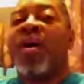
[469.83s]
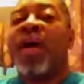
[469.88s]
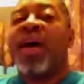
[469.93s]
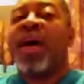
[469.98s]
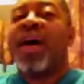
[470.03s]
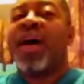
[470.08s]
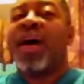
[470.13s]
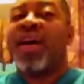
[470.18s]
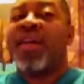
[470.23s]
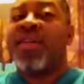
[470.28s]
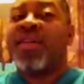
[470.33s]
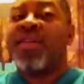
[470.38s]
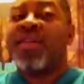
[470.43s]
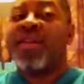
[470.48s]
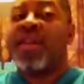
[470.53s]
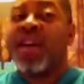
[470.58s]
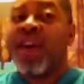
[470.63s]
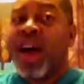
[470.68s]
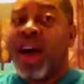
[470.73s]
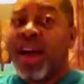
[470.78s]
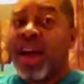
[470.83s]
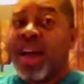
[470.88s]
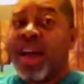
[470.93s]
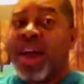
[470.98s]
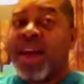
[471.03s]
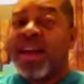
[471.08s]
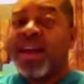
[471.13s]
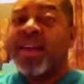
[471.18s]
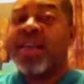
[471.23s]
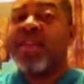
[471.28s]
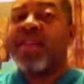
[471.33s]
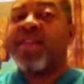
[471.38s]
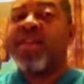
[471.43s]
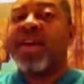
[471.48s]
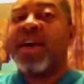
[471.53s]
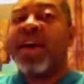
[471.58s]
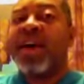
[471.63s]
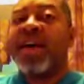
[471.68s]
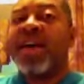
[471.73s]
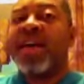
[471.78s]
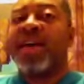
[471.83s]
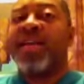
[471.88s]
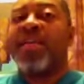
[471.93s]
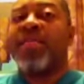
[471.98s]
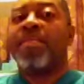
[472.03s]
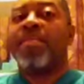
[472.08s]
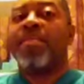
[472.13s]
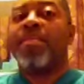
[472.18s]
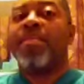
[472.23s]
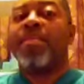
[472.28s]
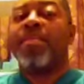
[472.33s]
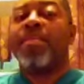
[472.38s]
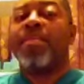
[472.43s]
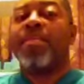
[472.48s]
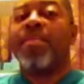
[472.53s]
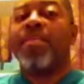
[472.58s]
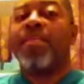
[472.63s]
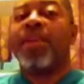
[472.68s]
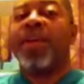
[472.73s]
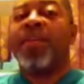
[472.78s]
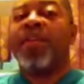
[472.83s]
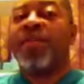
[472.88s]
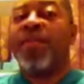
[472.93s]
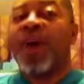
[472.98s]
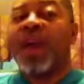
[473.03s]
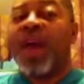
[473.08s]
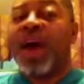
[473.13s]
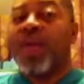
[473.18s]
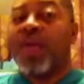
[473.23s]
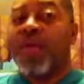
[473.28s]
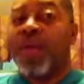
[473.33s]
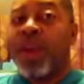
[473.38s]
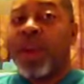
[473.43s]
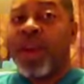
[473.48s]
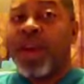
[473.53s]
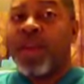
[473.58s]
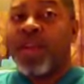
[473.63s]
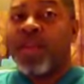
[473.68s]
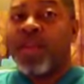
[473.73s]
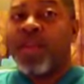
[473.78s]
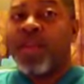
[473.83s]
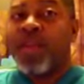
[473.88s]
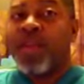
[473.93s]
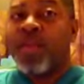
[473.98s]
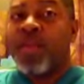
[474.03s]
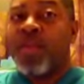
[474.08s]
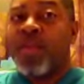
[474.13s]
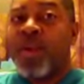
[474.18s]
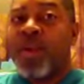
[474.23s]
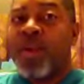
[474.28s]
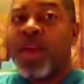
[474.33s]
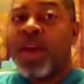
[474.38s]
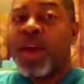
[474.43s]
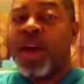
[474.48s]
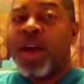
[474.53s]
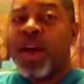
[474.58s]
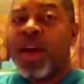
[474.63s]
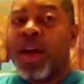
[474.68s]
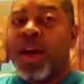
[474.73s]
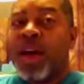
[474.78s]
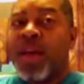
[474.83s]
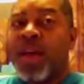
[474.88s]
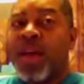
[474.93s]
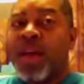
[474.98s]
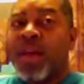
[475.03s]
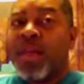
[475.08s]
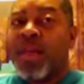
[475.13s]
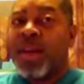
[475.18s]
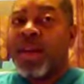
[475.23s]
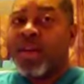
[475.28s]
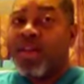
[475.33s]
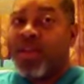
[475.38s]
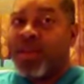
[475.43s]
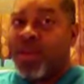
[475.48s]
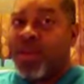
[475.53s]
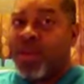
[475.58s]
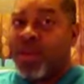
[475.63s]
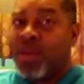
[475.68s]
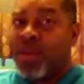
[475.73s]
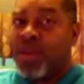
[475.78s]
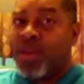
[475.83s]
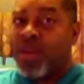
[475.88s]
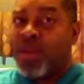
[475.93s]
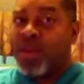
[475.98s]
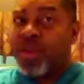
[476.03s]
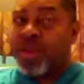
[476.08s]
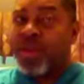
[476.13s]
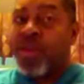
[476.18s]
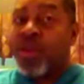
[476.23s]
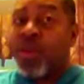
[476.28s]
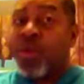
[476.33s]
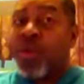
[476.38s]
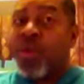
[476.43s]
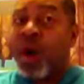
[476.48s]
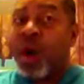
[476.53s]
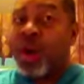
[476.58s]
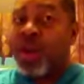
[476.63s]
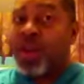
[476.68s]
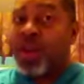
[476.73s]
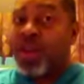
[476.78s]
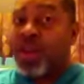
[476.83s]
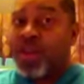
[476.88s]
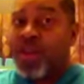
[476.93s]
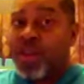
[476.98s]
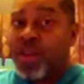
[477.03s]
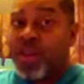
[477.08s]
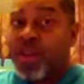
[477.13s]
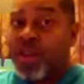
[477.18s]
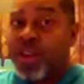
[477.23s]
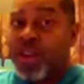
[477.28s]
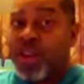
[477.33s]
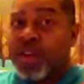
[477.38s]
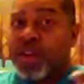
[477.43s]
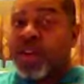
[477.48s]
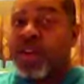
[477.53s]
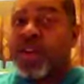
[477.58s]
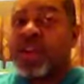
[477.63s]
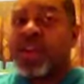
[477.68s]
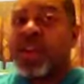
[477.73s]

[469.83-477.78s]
has not yet decided that you want to have a relationship with God, that you don't want to do the Jesus